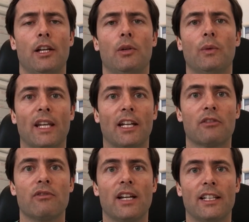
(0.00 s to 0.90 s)
we can
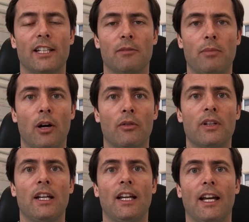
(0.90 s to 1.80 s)
create that bone
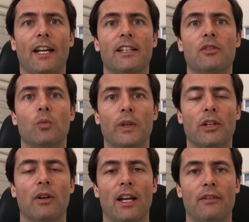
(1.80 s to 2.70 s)
and we
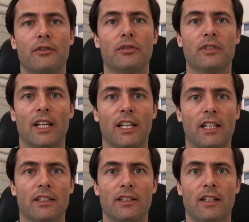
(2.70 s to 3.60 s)
don't have to take
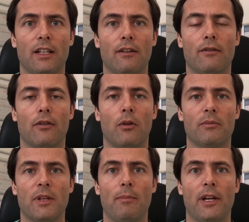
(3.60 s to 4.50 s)
it from
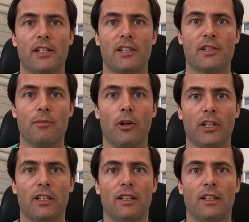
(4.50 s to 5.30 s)
the patient's body.